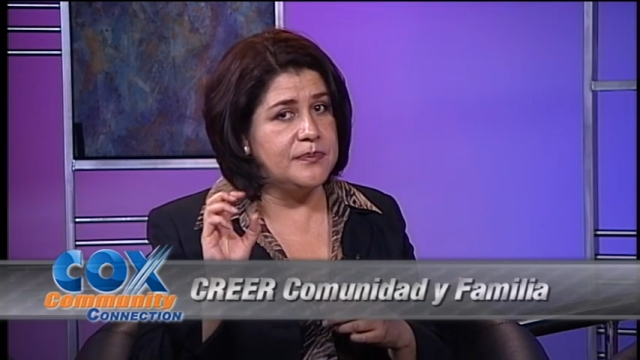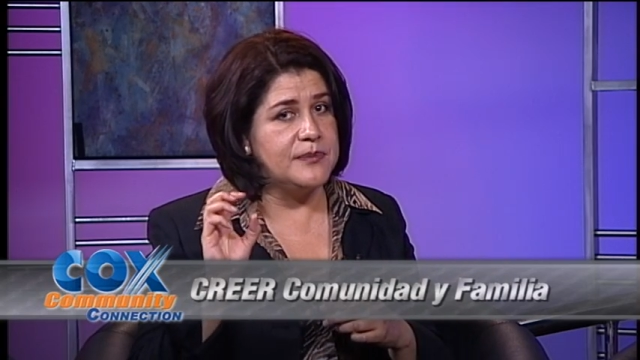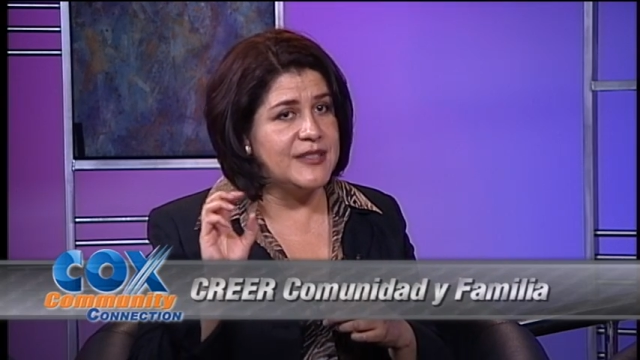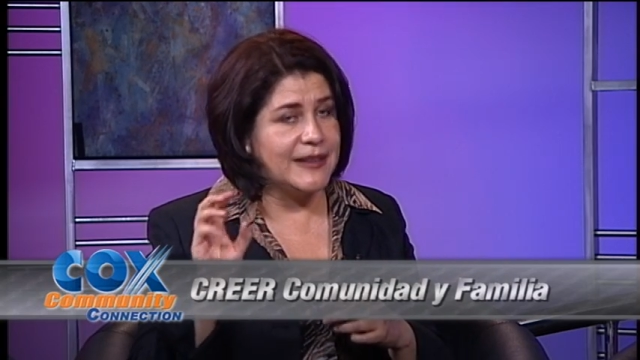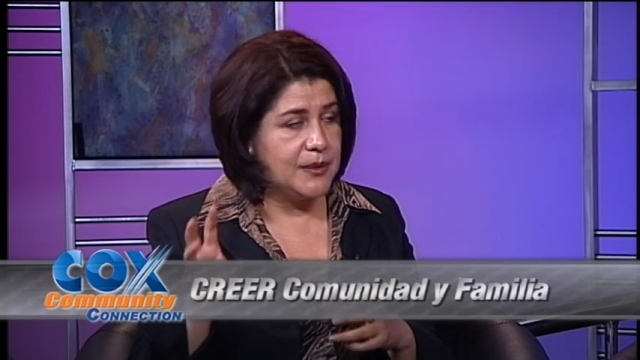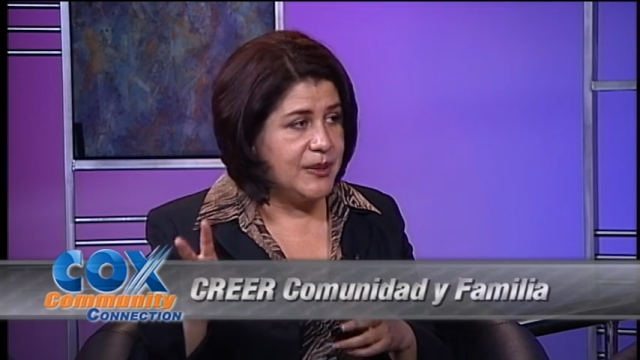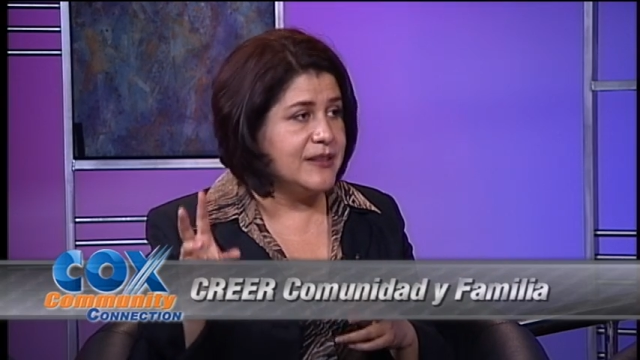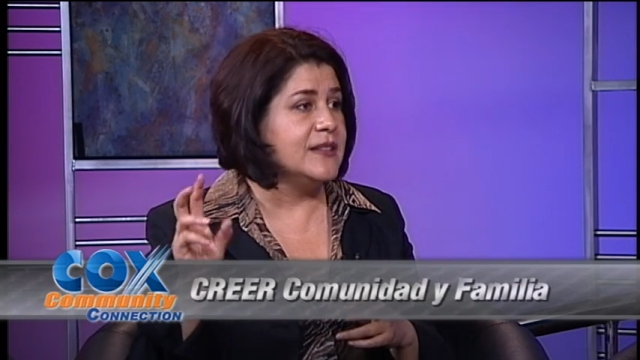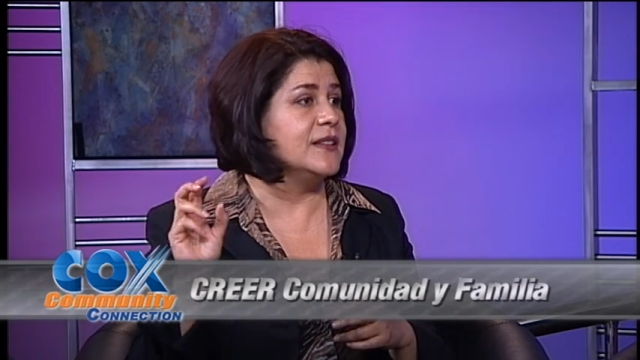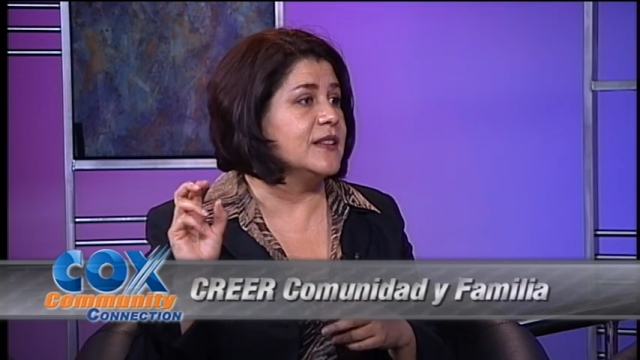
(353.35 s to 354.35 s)
San
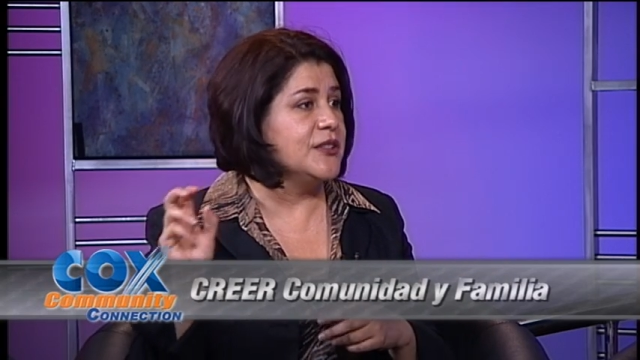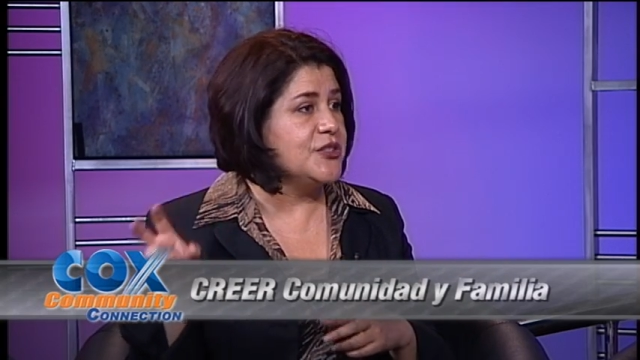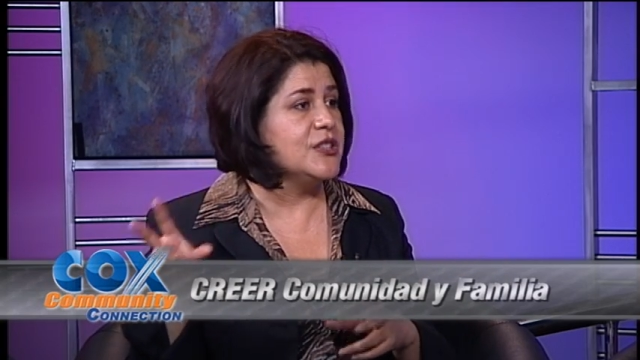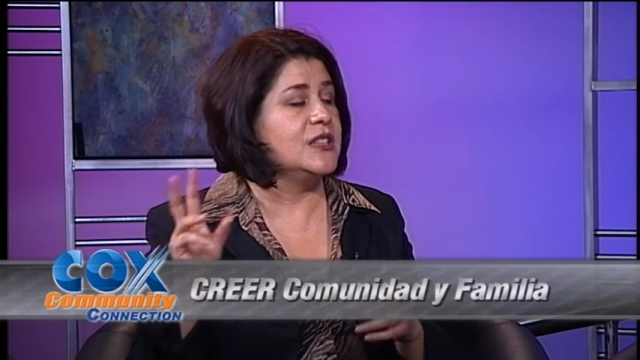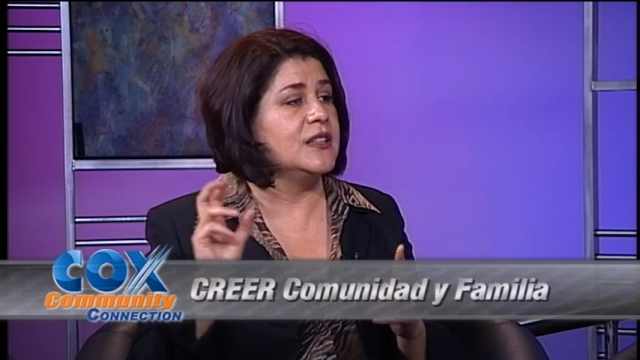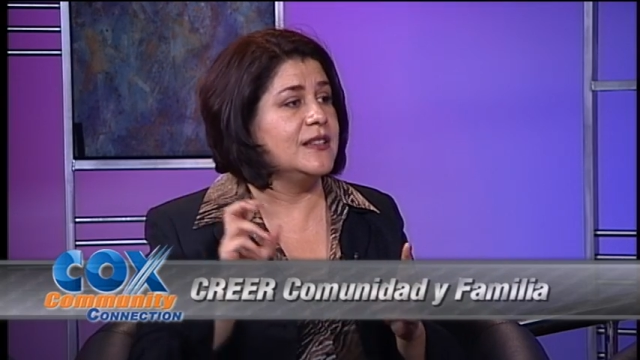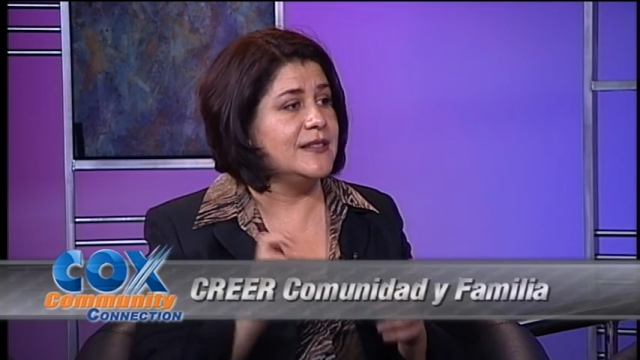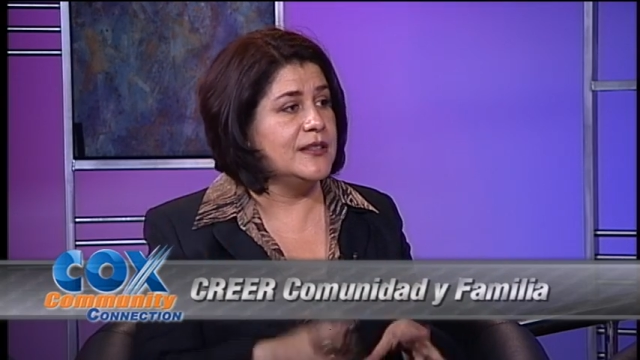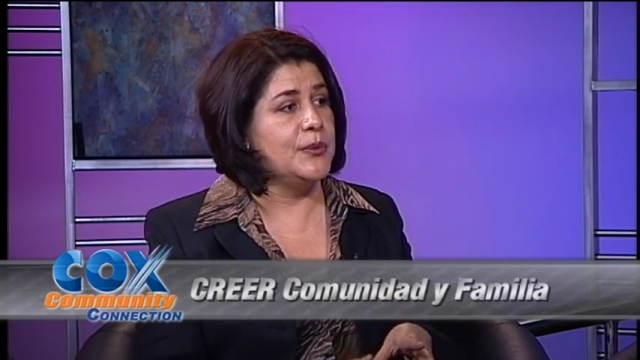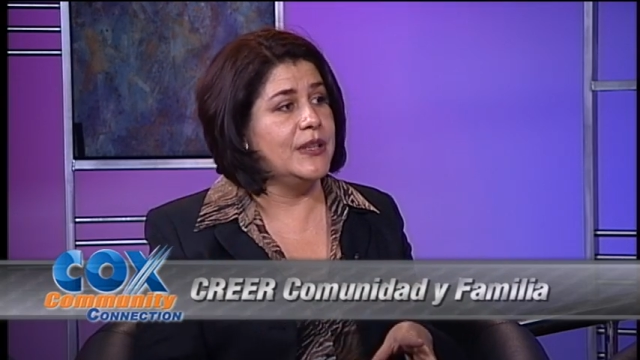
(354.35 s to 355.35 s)
Clemente, Quinishida, and
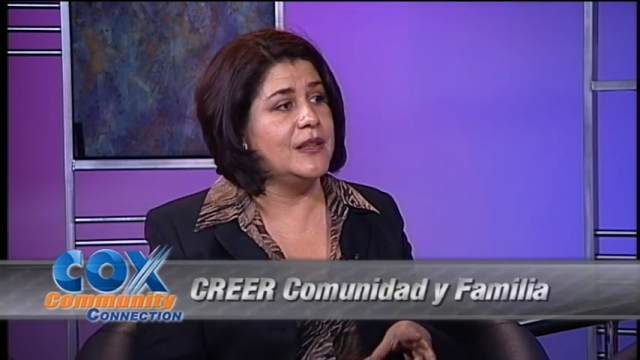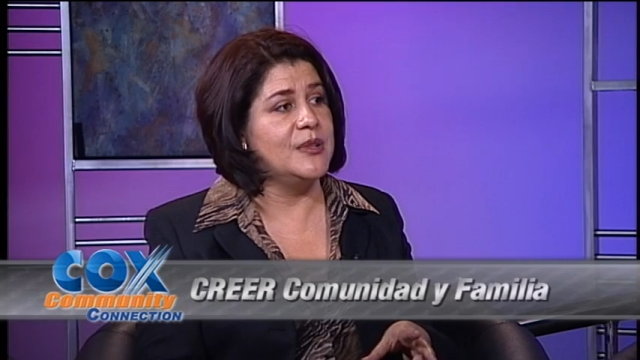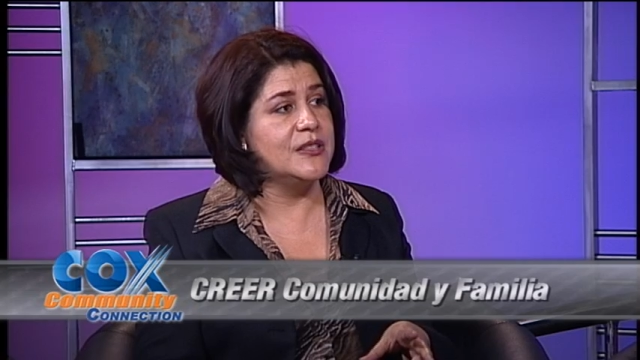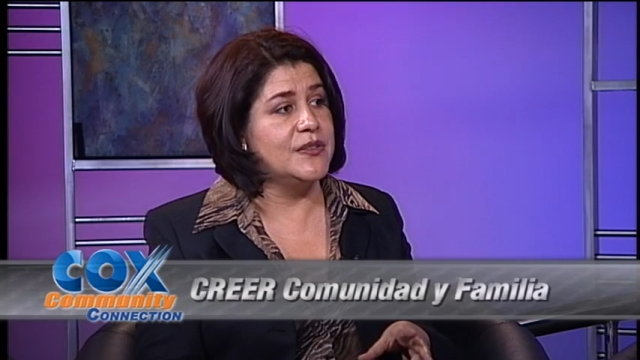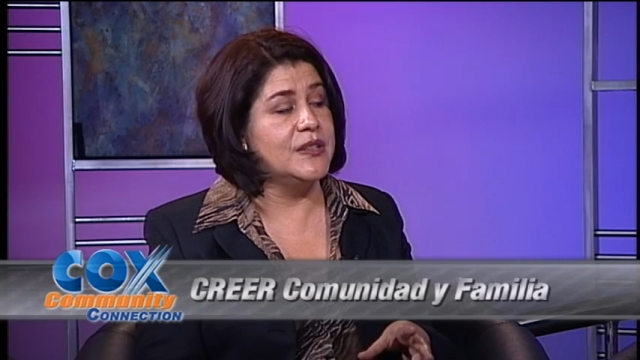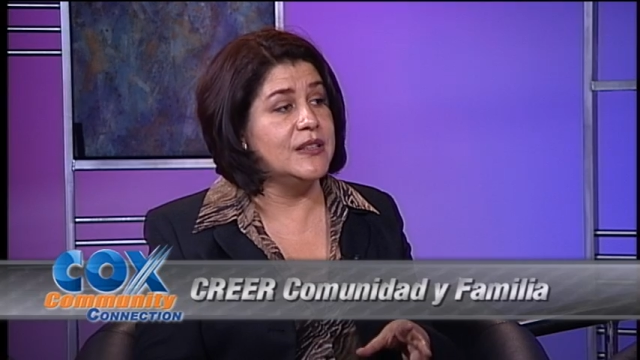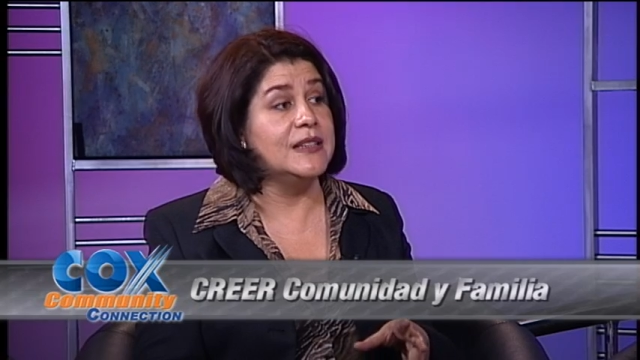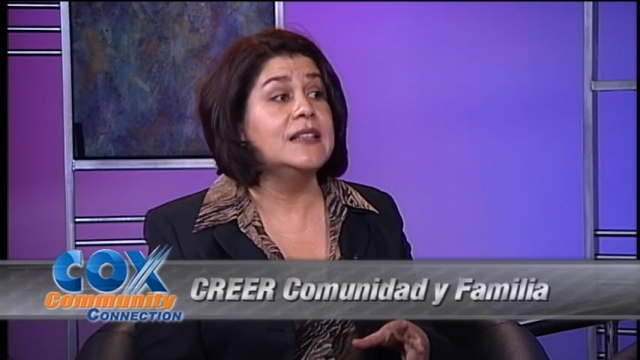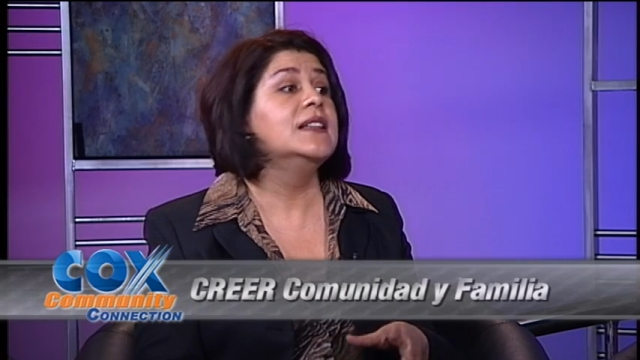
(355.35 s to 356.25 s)
San Juan Elementary.